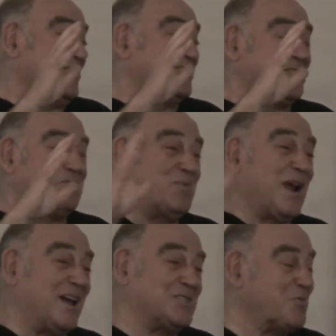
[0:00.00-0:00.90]
the
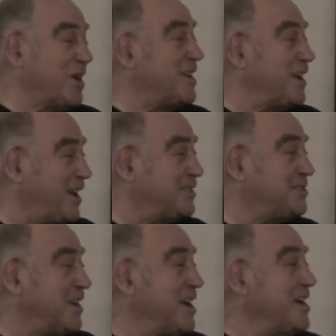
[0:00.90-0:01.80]
surprise one
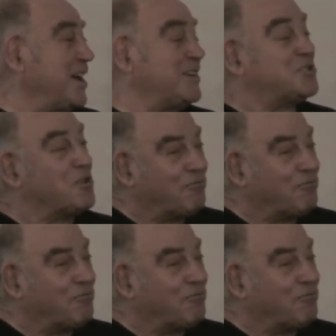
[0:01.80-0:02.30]
has as